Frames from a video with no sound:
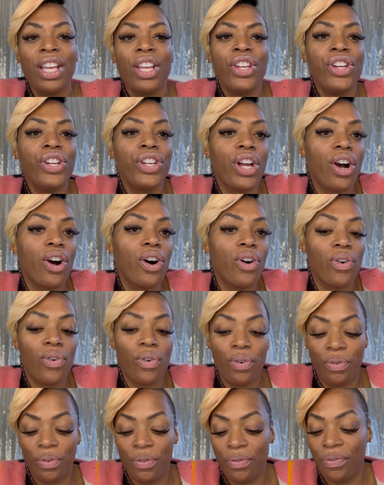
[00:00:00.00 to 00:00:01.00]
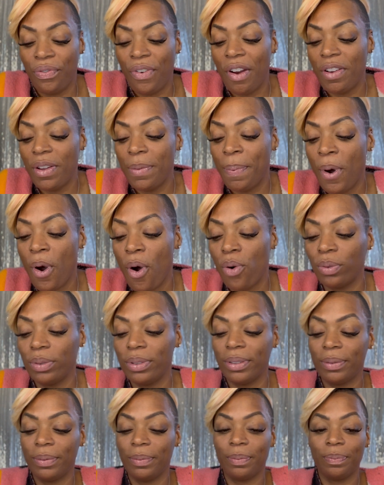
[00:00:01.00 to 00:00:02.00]
you know, very
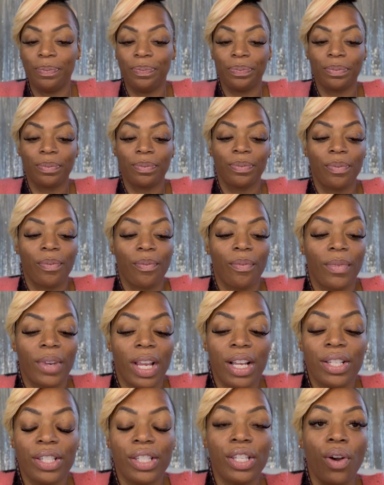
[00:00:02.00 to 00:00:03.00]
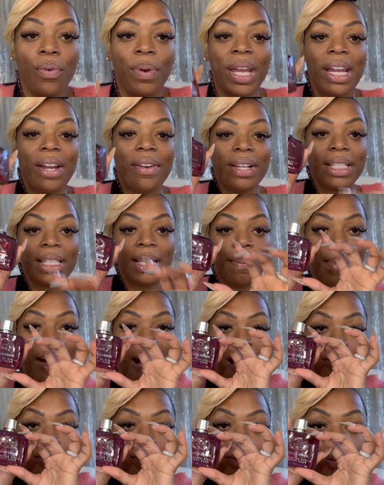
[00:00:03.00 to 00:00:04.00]
potent. So here is the
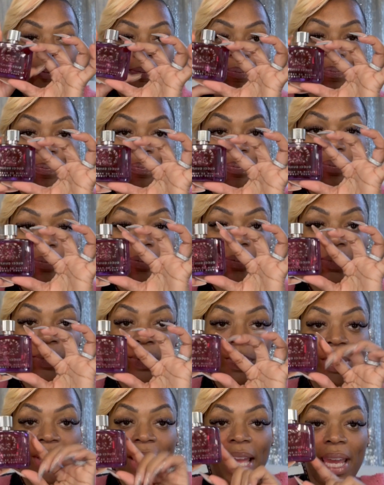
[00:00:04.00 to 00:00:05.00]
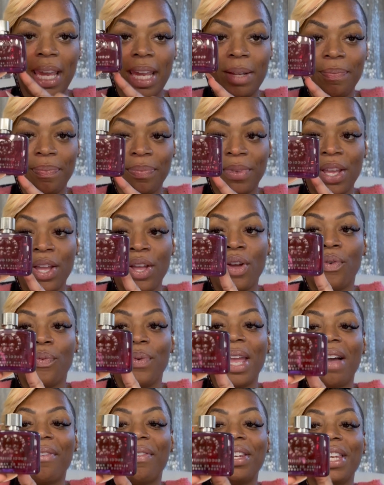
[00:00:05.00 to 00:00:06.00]
bottle okay?
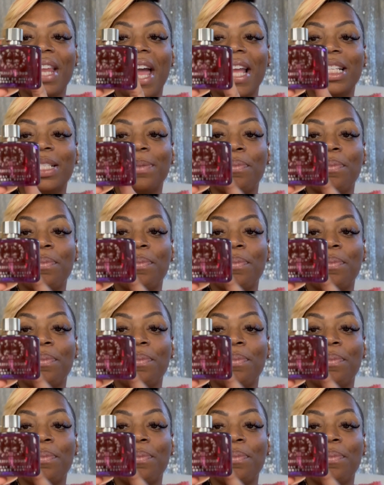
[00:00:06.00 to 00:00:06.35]
We have a nice